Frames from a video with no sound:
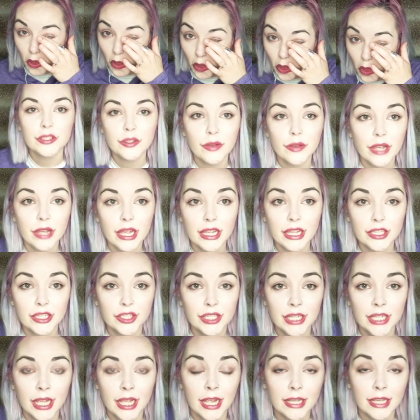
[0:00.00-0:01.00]
So I
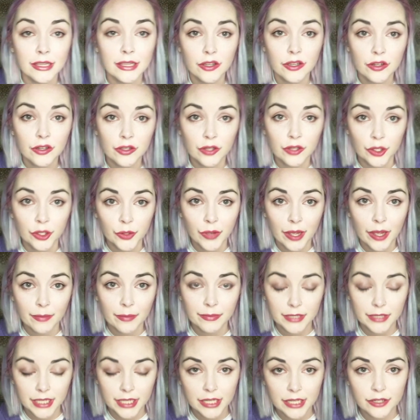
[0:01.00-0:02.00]
actually hate their glue
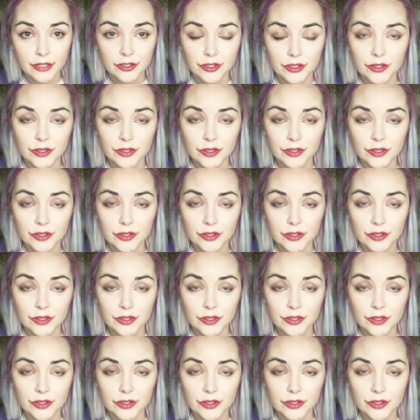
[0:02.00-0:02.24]
applicator,